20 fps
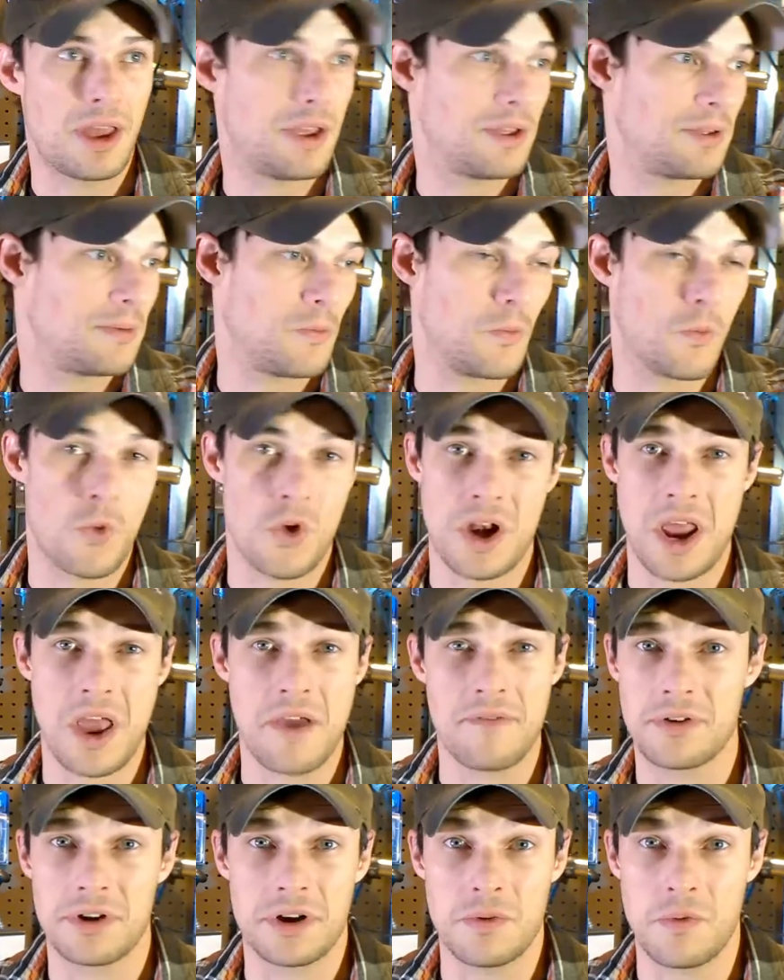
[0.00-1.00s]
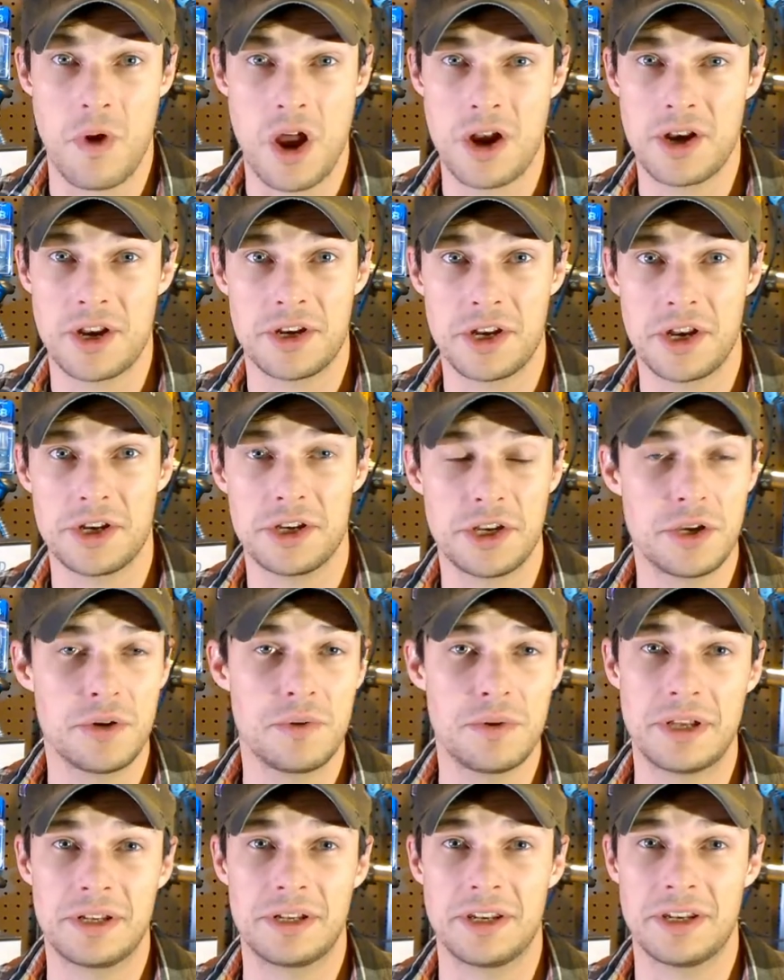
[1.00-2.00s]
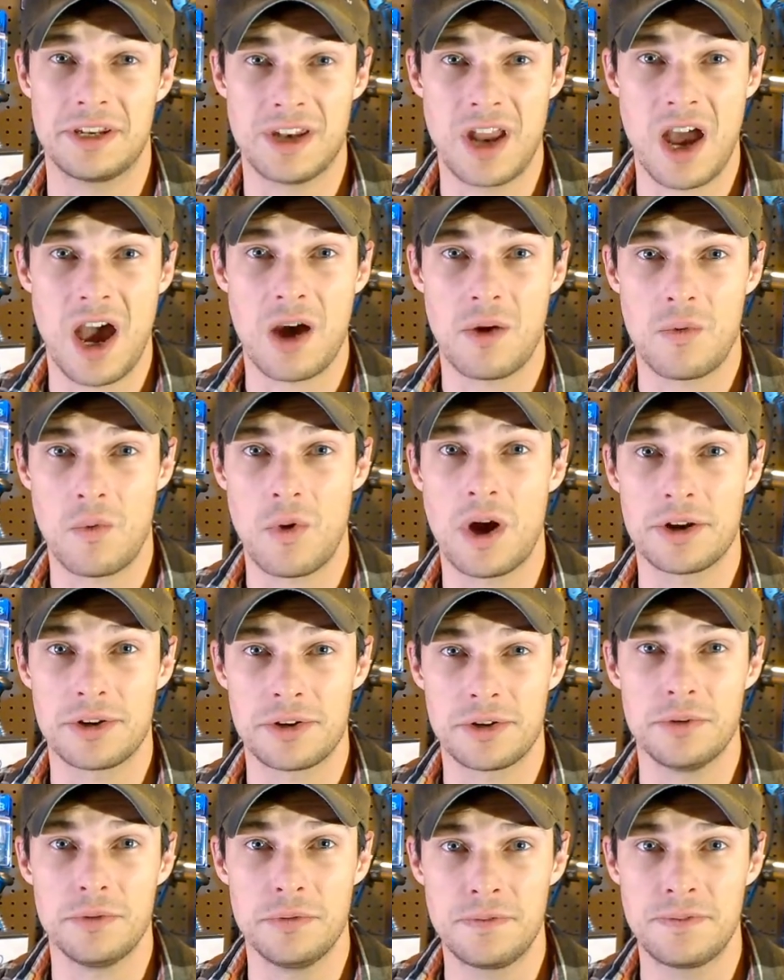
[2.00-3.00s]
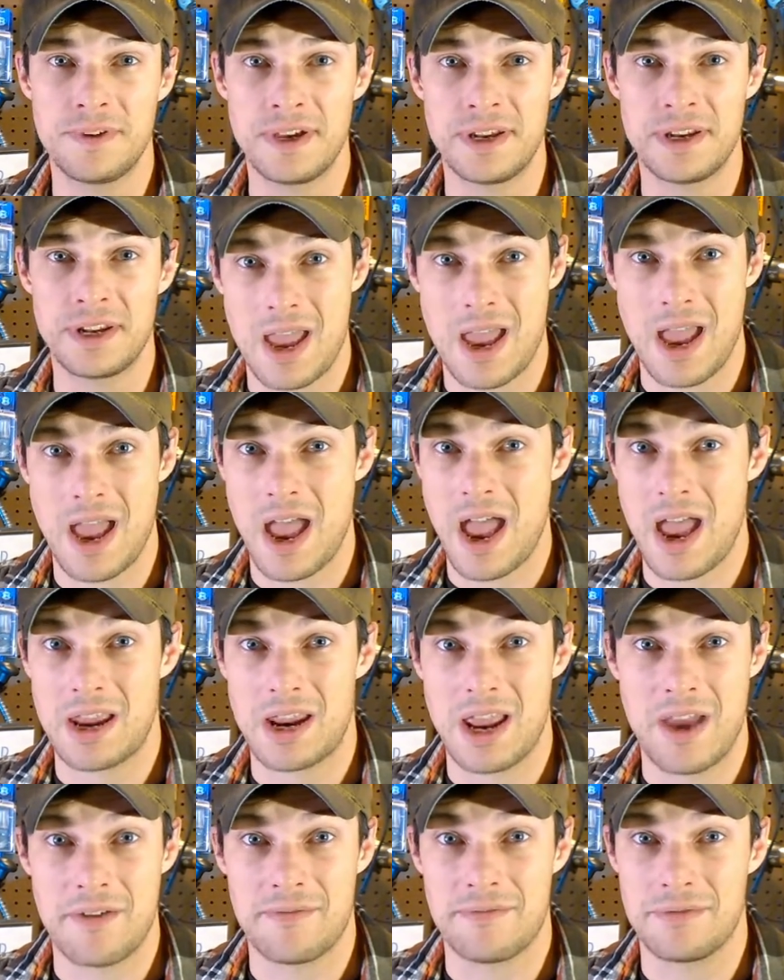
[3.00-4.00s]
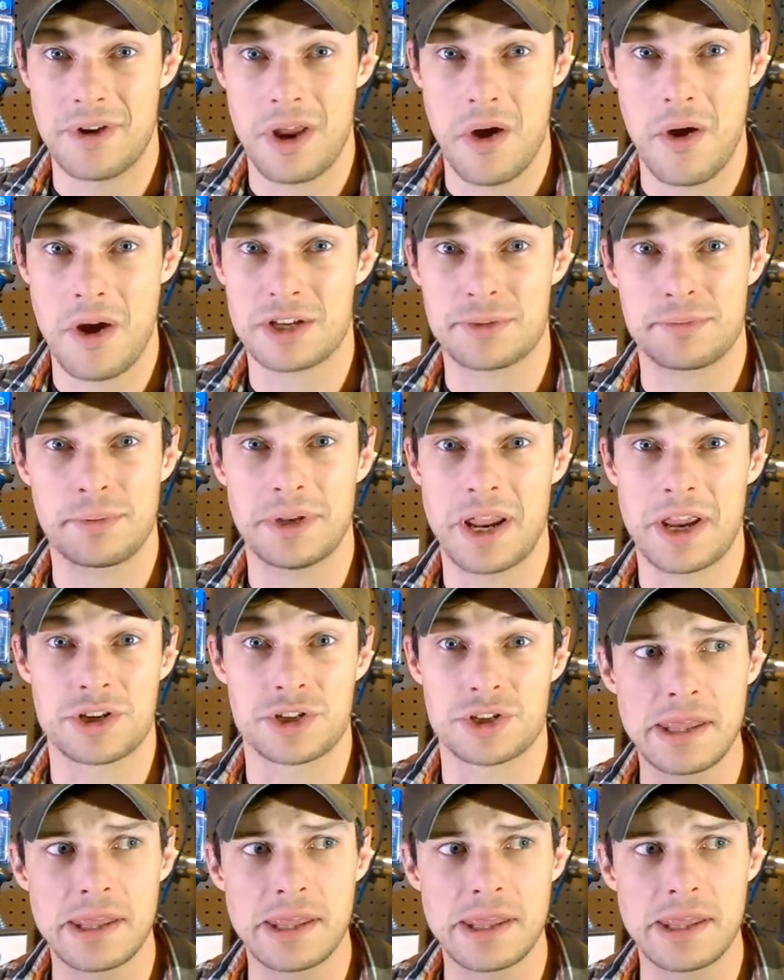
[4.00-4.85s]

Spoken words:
whatever it wanted to do, it did not want to feed it. I have no explanation.